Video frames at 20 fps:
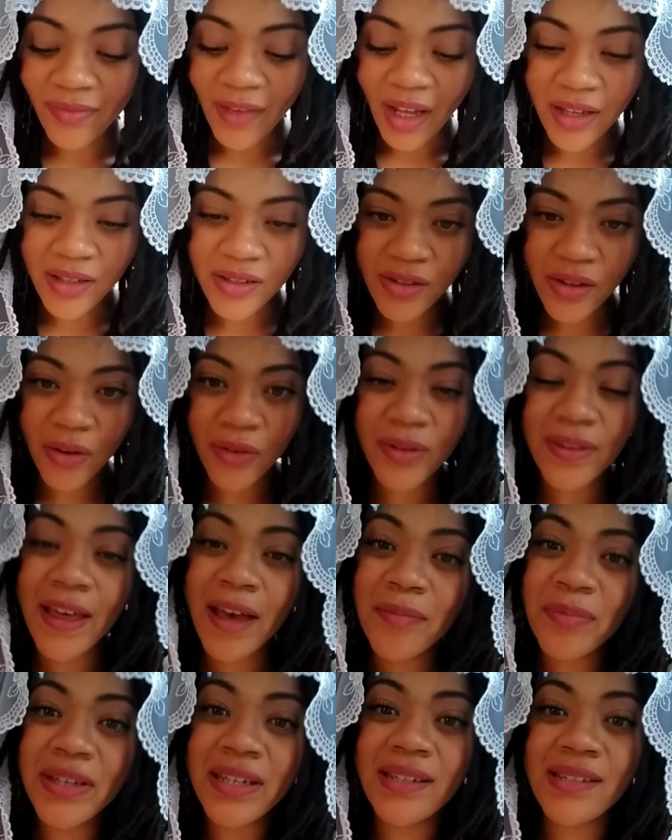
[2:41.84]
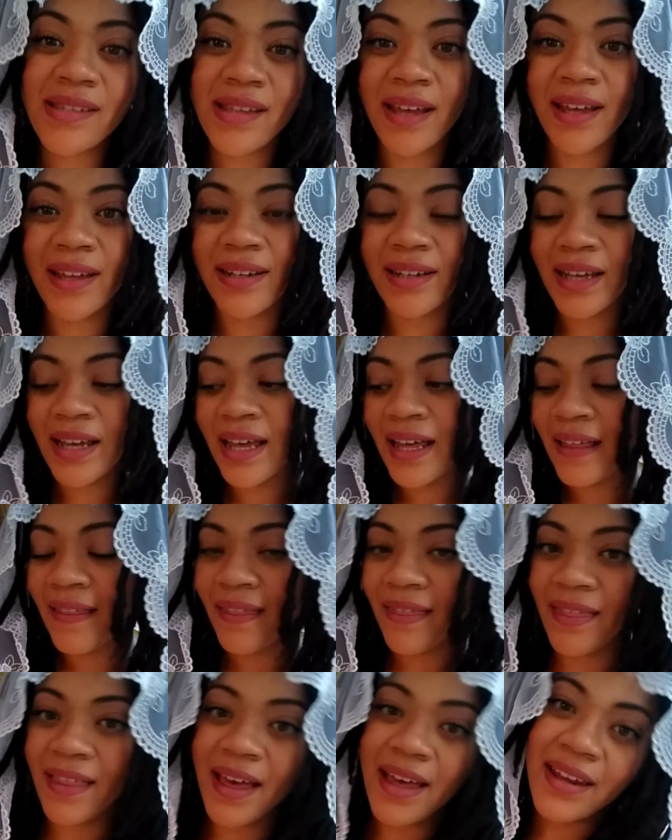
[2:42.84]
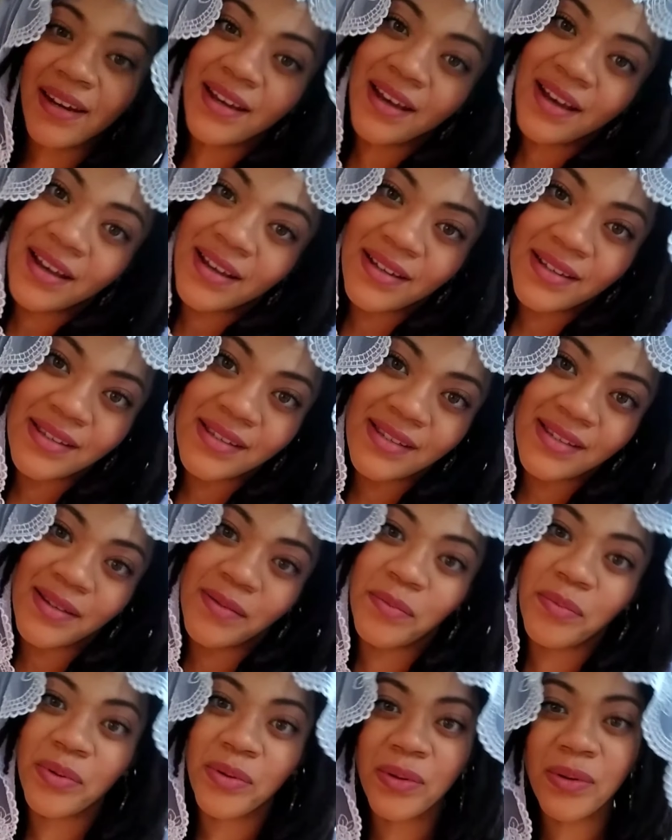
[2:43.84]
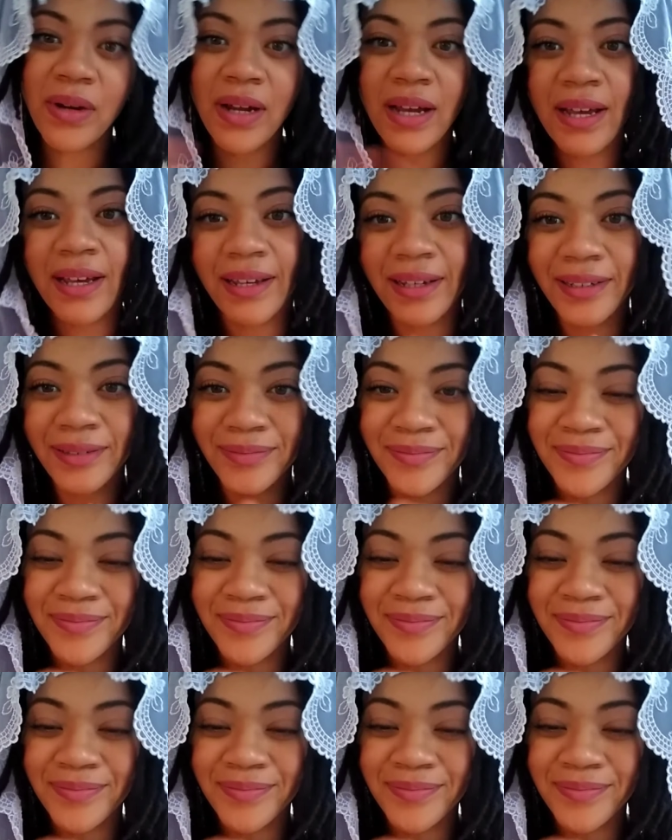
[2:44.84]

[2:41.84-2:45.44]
So with that being said, let us pray.